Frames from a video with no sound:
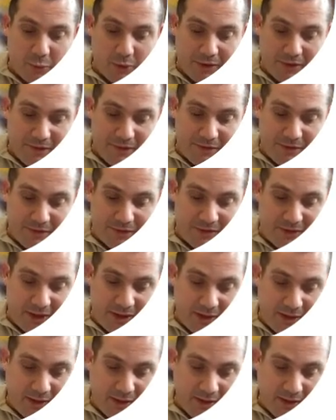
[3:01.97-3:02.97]

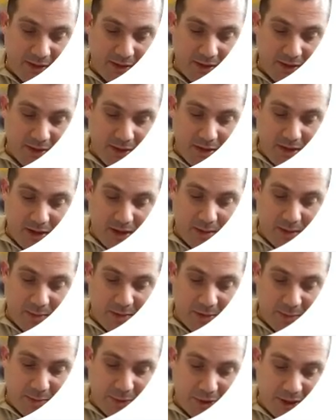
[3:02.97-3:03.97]
1/15, I'm going
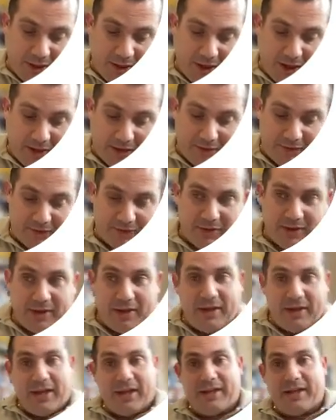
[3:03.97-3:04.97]
to put an X
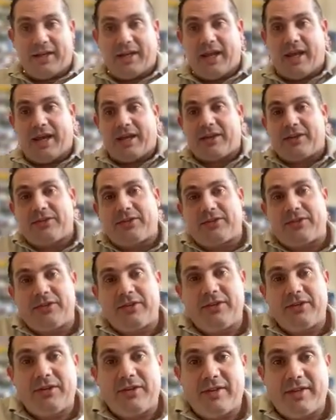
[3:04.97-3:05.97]
and an X.
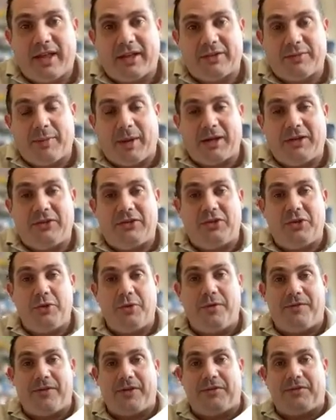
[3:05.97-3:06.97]
That's my
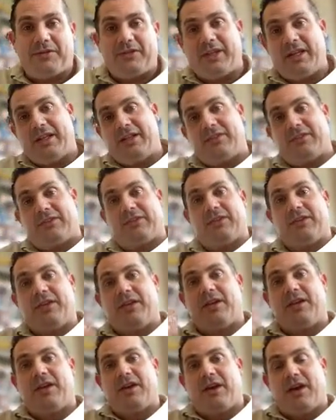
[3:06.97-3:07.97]
2/15
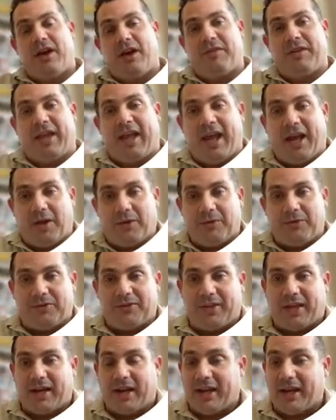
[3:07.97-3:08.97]
of an ounce
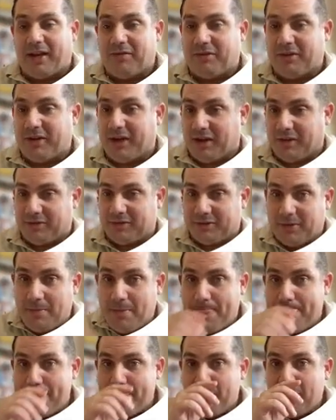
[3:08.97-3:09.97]
that I have left.
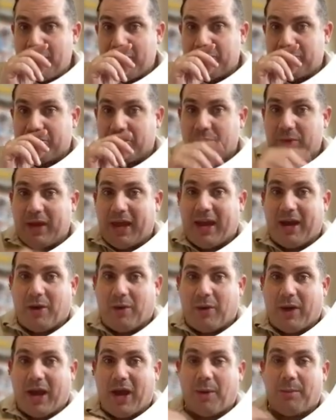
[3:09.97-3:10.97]
So now,
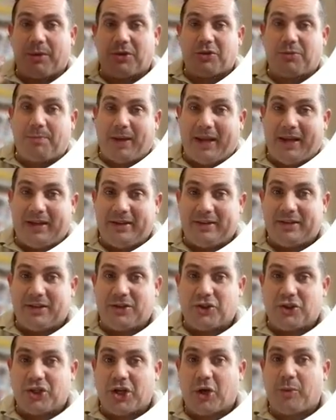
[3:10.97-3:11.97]
how much paint
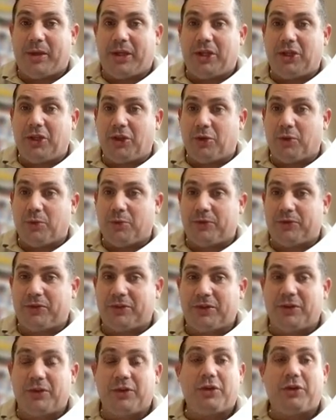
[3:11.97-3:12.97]
did Shelby use
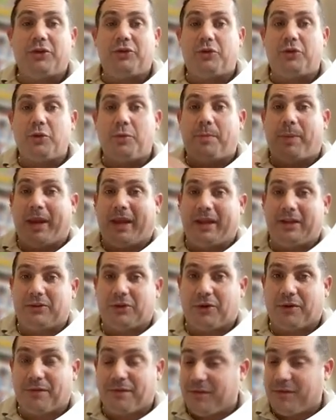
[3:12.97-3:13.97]
to paint
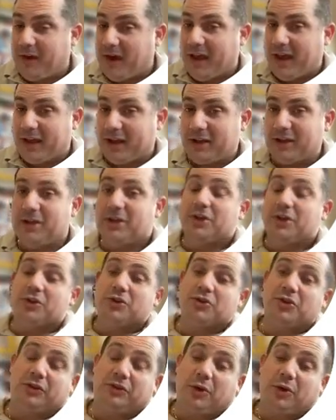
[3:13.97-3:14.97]
her flag?
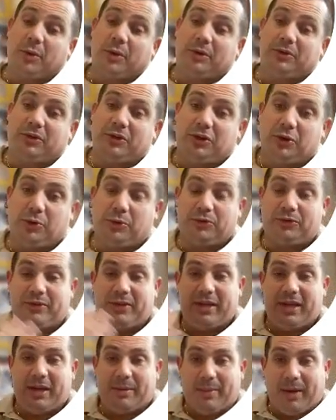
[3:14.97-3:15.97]
She's going to use
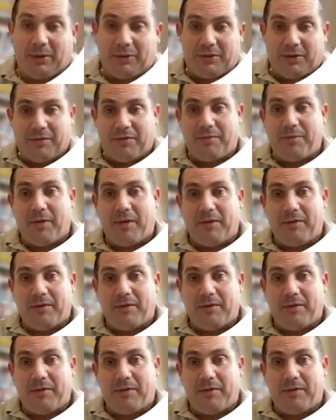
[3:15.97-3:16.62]
the amount of